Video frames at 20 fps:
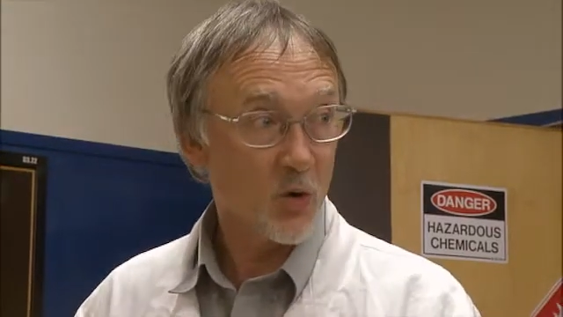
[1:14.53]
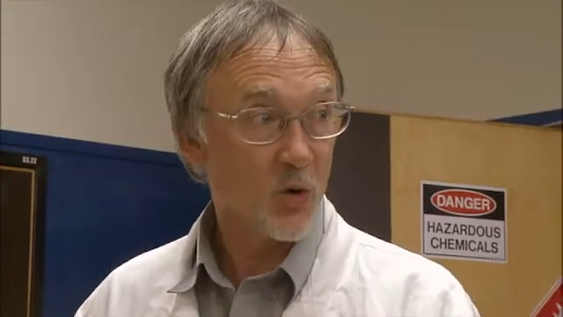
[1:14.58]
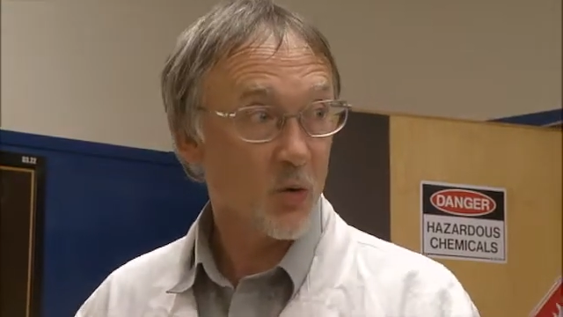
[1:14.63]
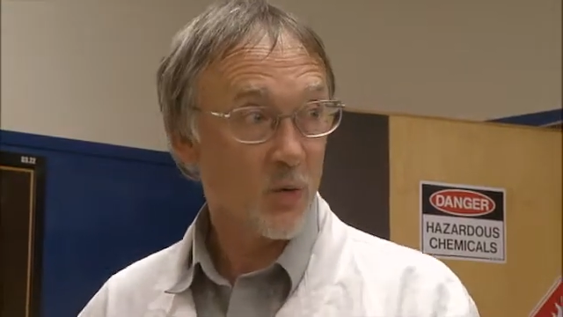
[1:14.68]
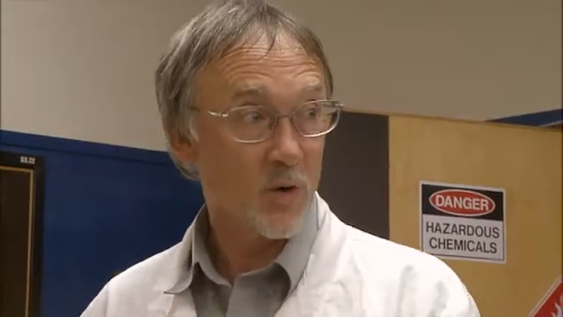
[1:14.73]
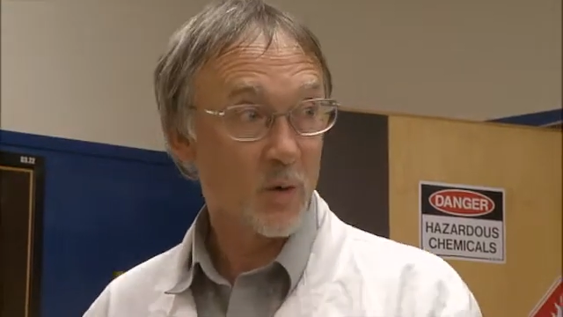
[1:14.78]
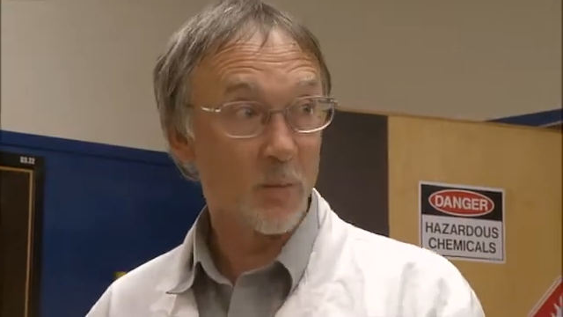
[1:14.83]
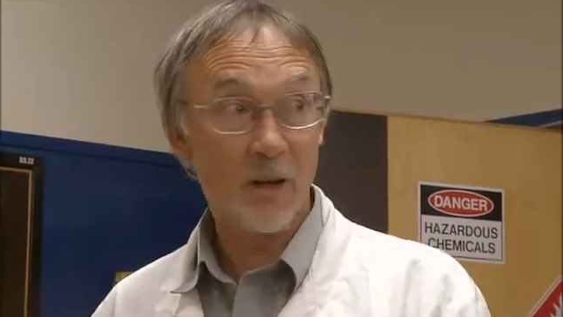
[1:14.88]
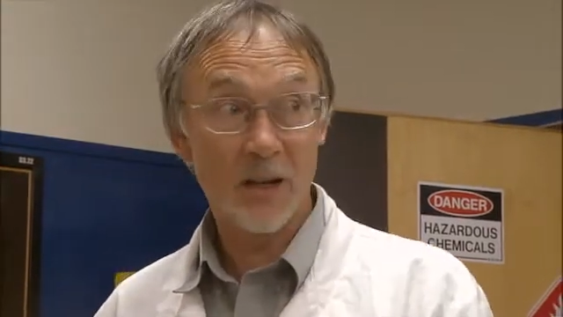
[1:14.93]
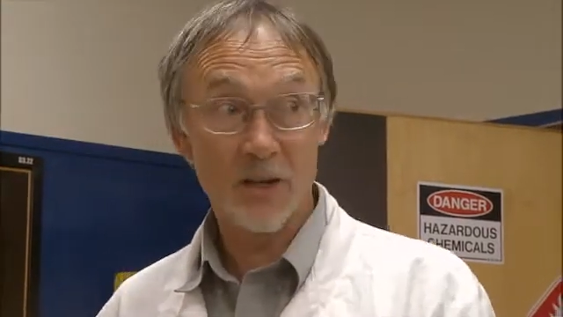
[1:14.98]

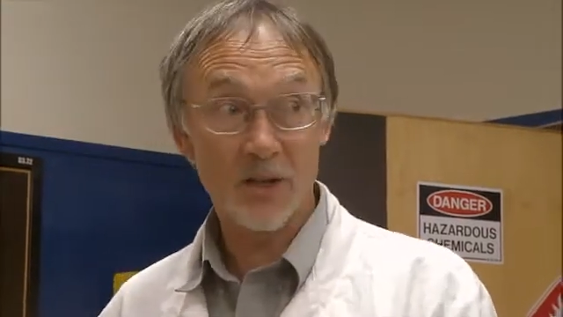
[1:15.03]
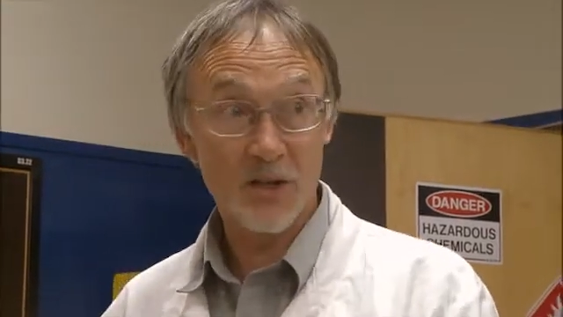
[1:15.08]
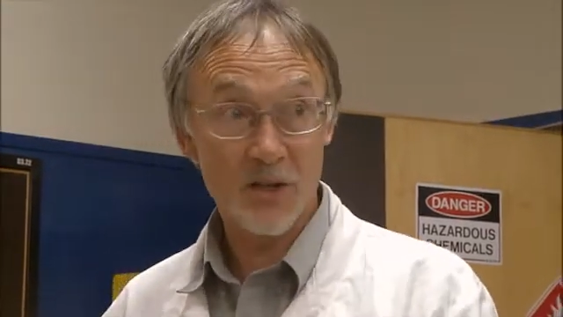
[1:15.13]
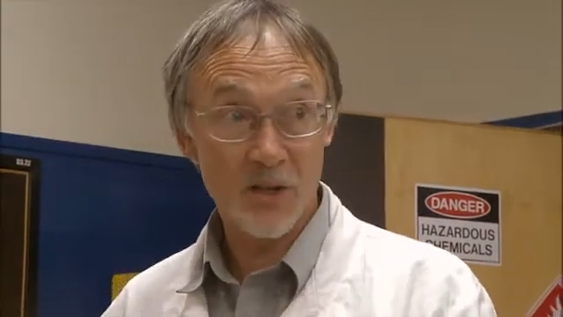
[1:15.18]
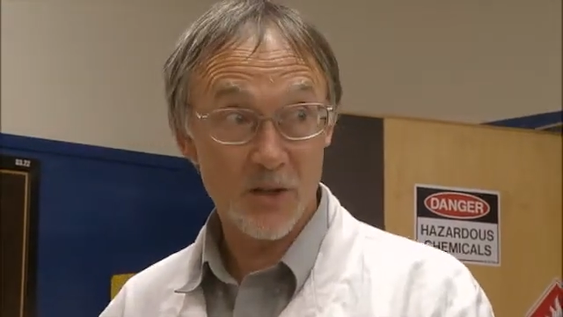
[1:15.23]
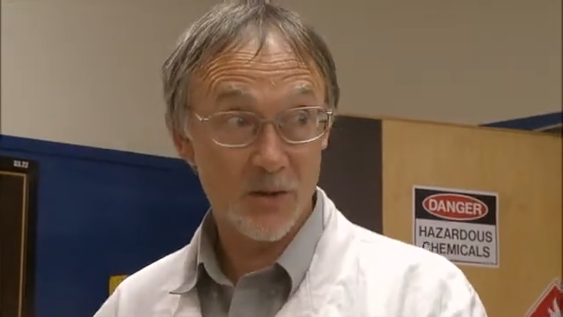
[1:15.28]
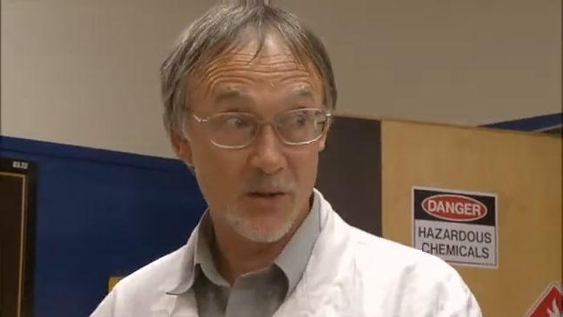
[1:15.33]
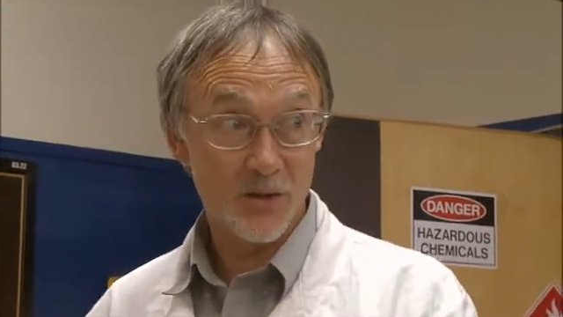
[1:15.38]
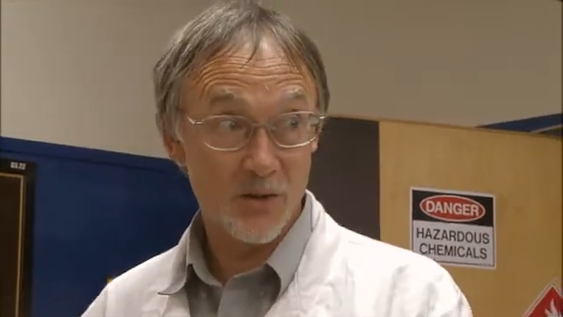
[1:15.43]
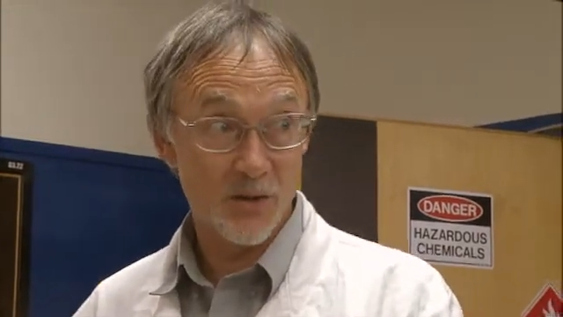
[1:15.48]
red blood
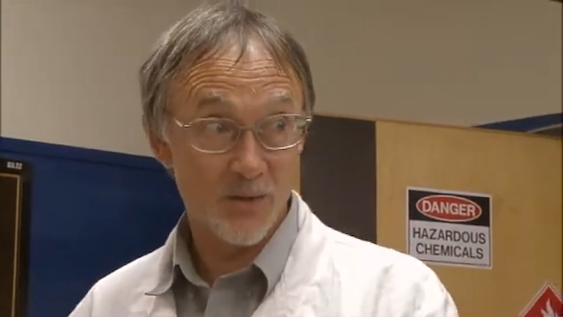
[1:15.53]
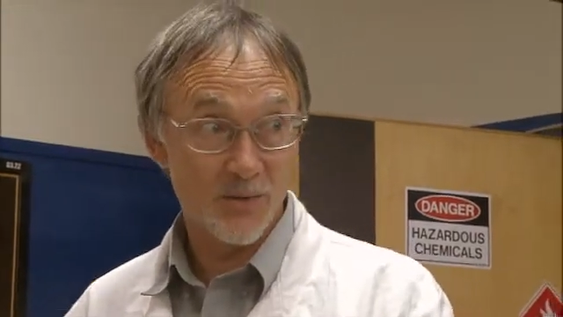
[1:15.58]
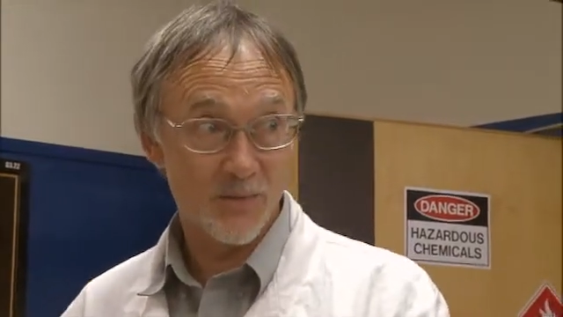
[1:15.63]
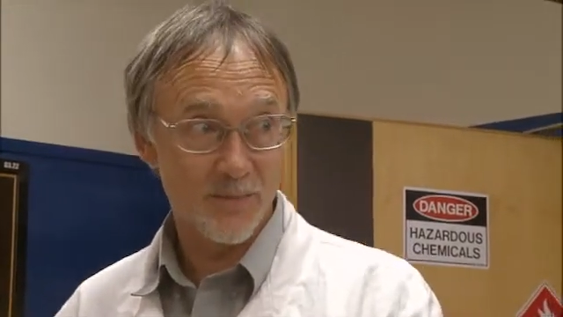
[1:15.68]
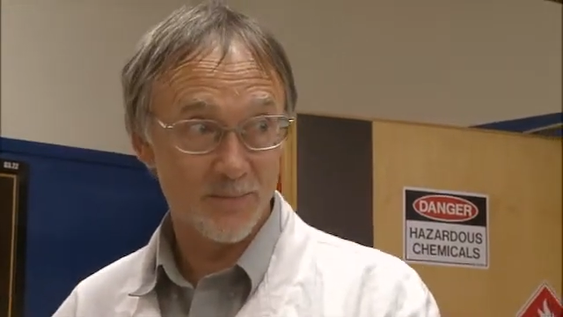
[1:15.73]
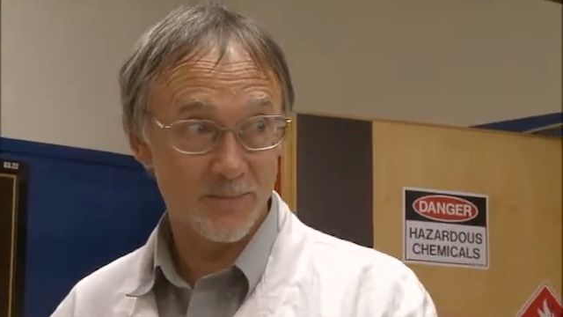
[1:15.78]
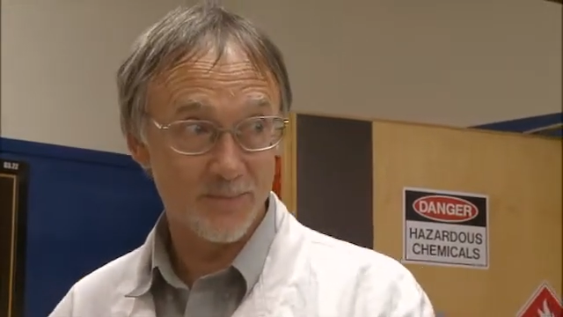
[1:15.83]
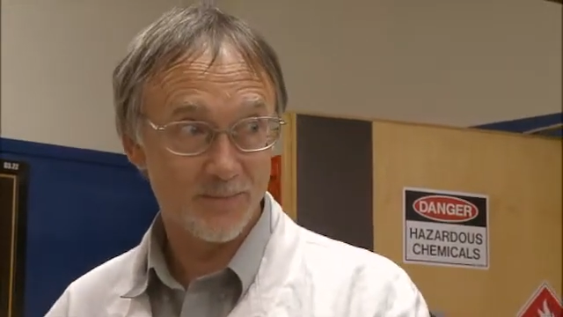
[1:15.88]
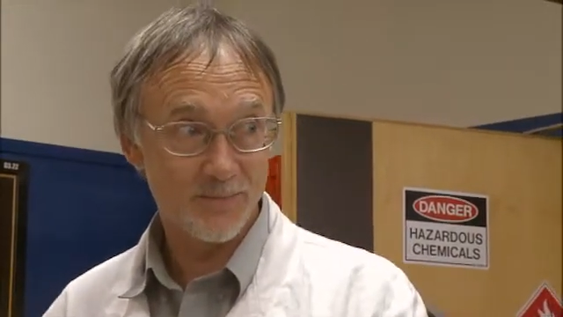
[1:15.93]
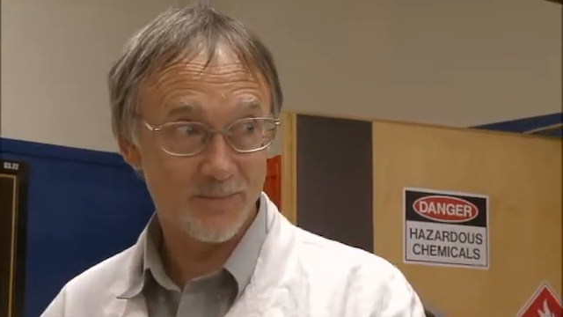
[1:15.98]
cells.
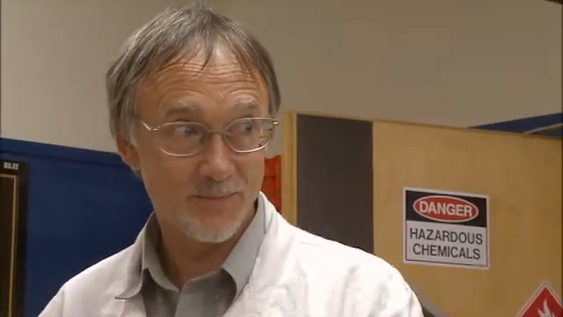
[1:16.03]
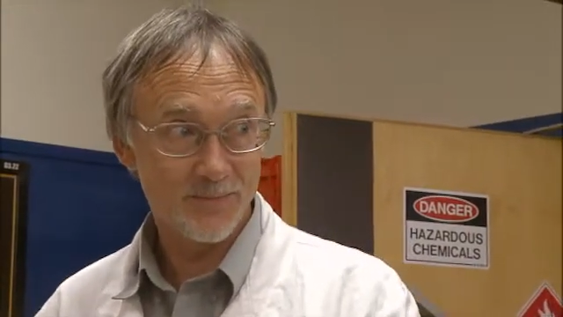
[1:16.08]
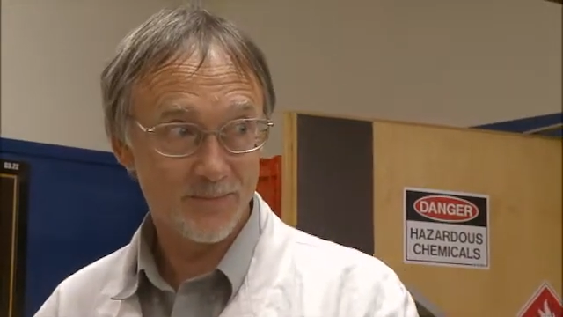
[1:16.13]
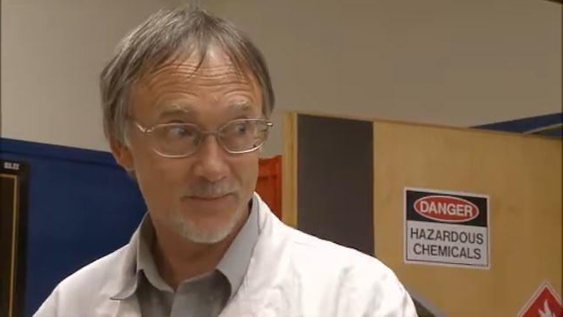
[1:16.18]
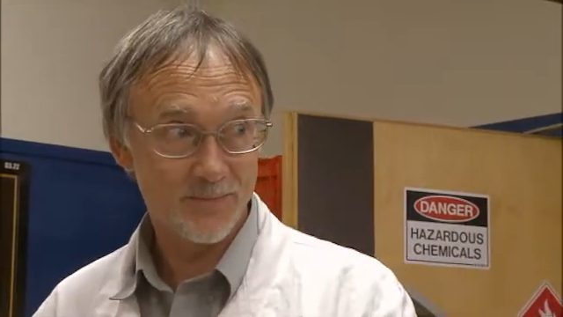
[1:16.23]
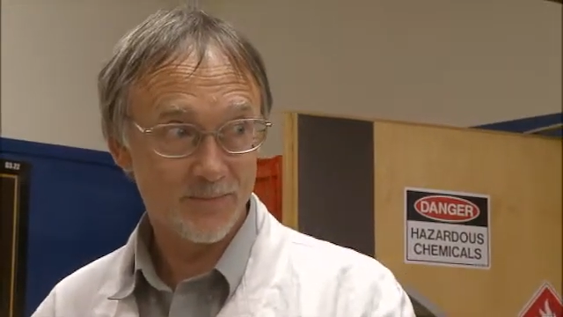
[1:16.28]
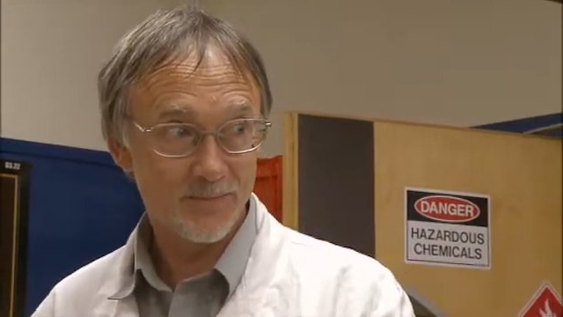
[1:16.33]
So